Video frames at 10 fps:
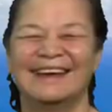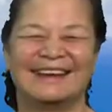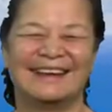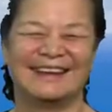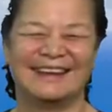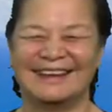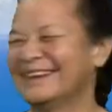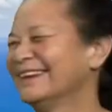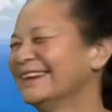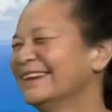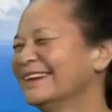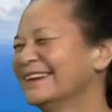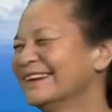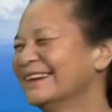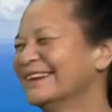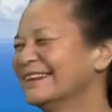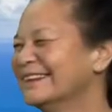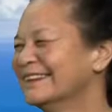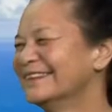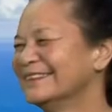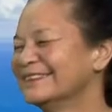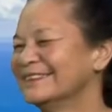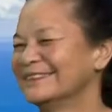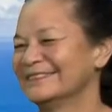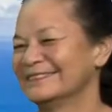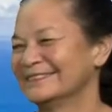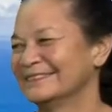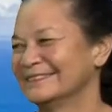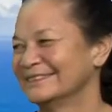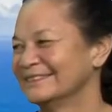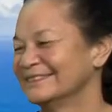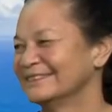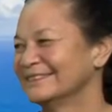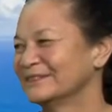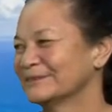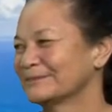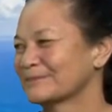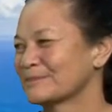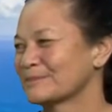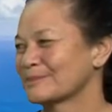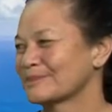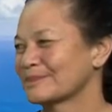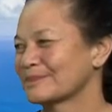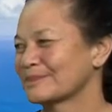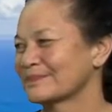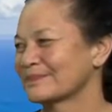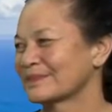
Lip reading: (not speaking)